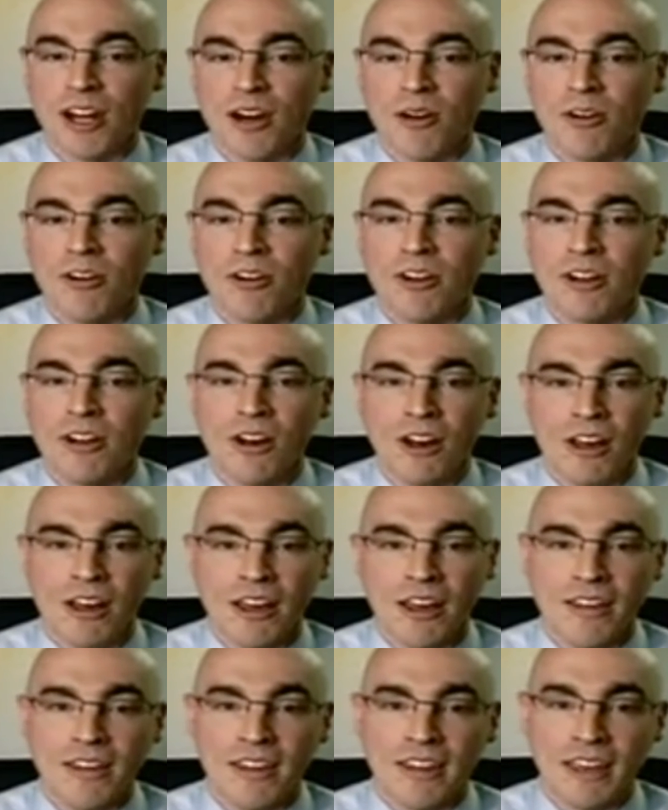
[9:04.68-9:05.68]
hour,
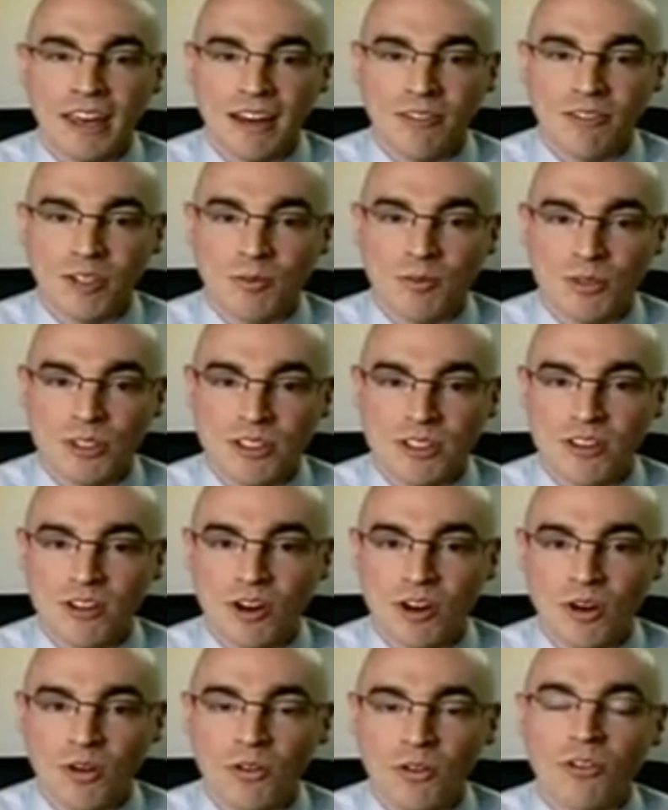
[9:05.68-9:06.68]
and they have to be
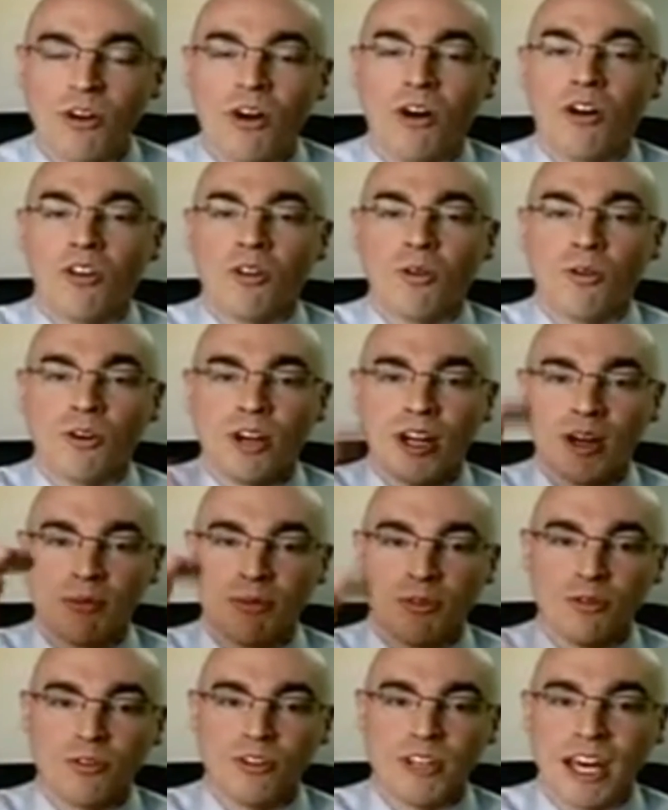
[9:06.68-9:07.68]
low all the way up
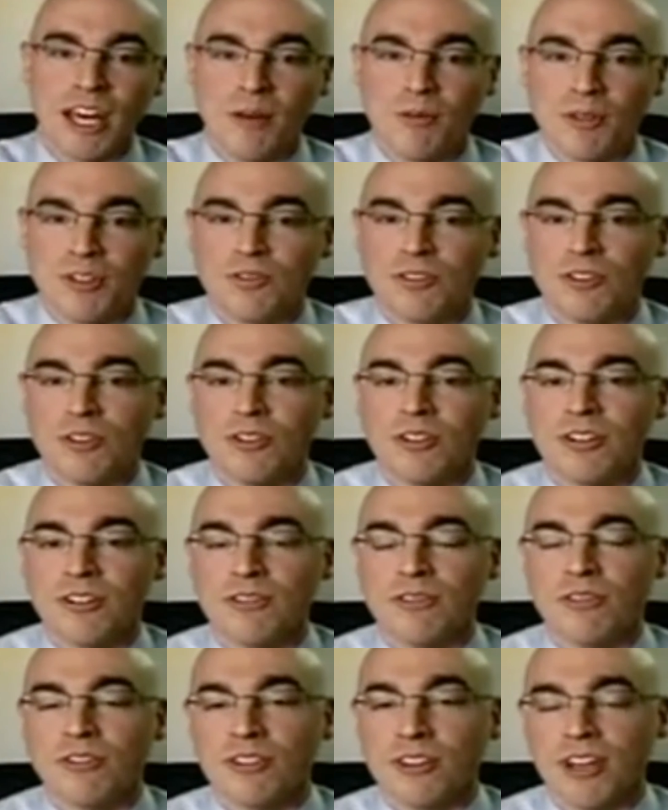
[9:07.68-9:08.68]
through the atmosphere in
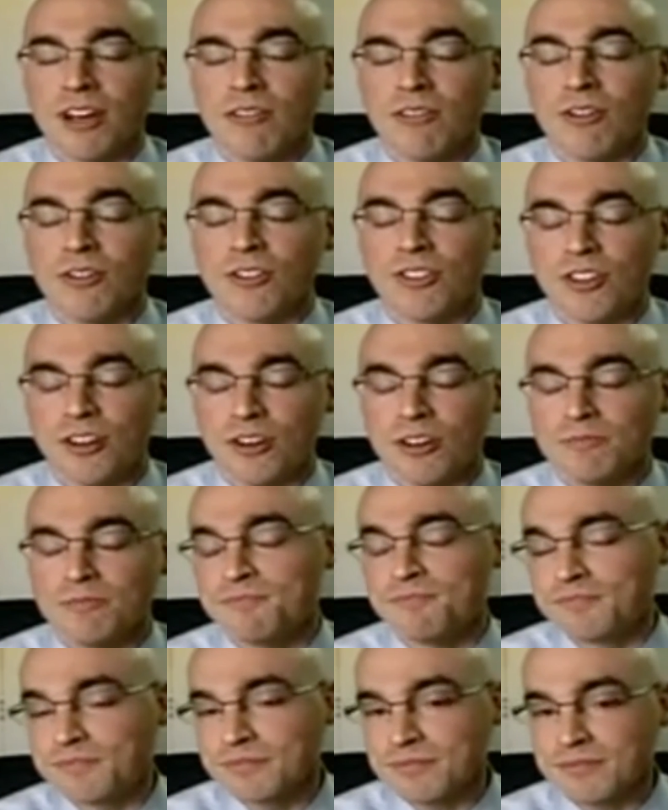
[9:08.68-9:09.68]
different levels. So
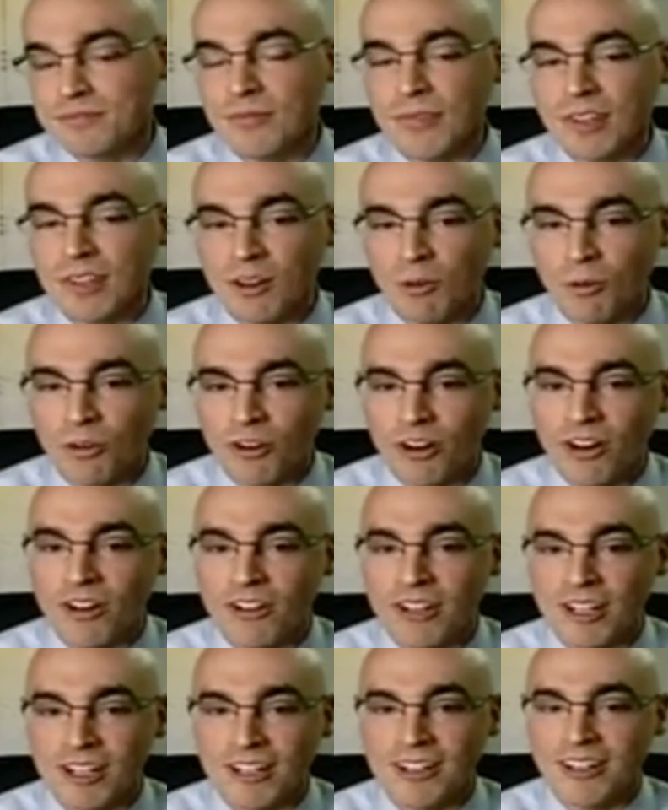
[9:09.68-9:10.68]
we're
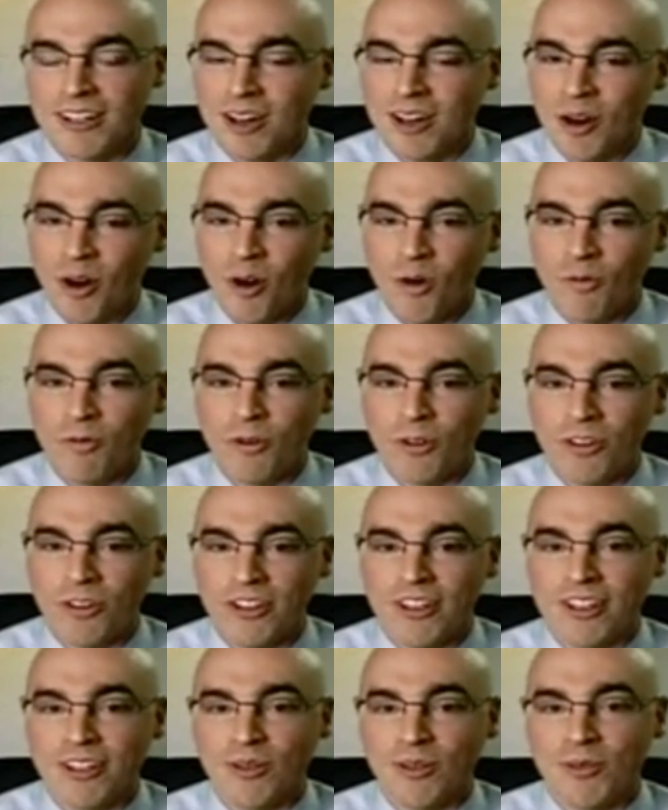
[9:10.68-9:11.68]
all hopeful
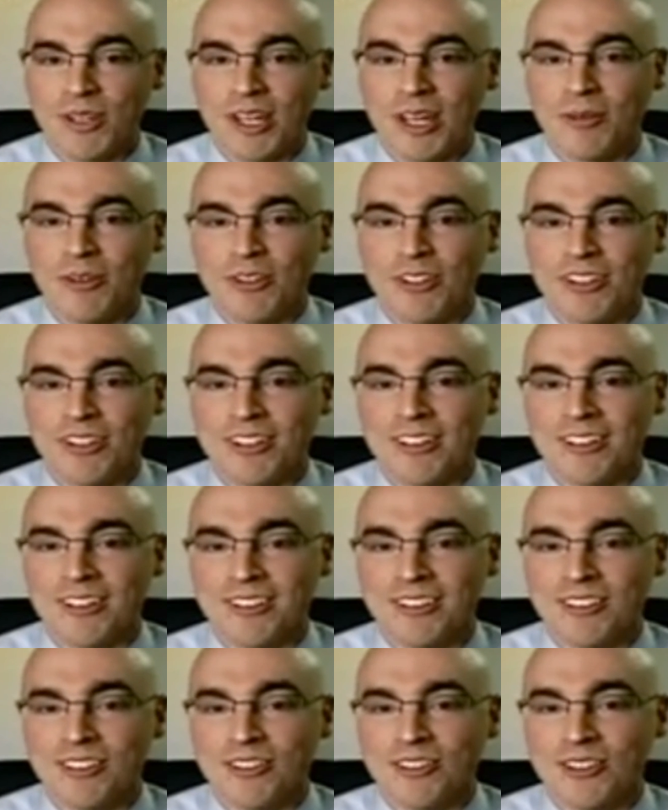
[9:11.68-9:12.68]
that he'll be able to
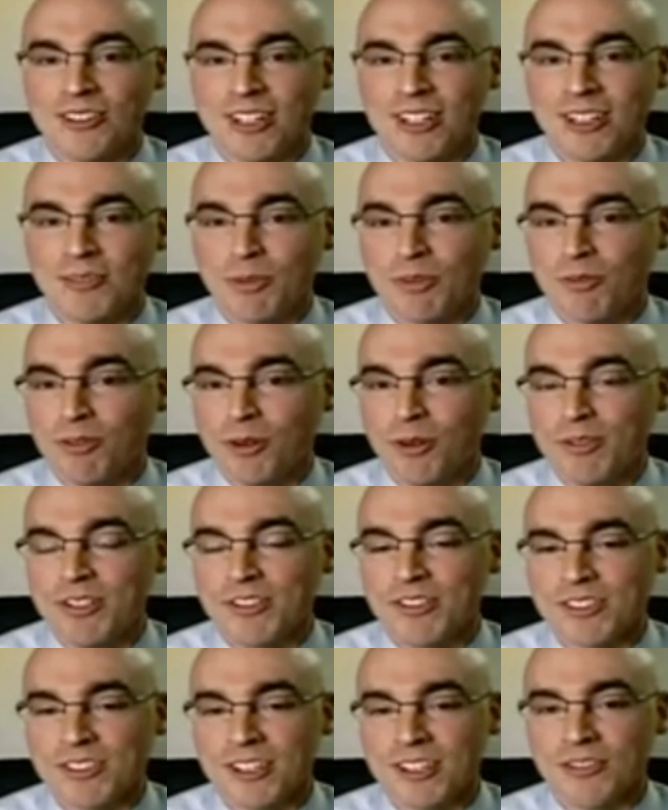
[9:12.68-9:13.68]
perform it
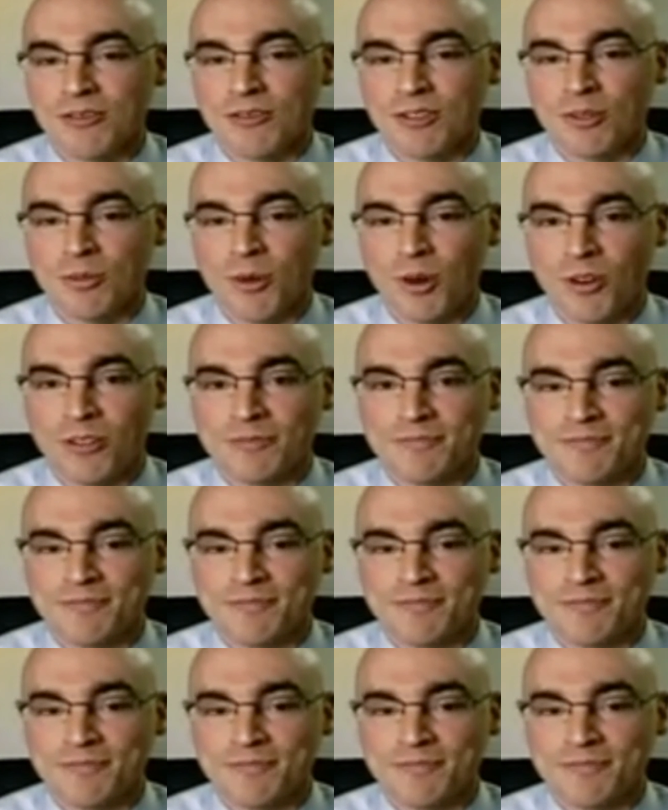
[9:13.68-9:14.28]
successfully tomorrow.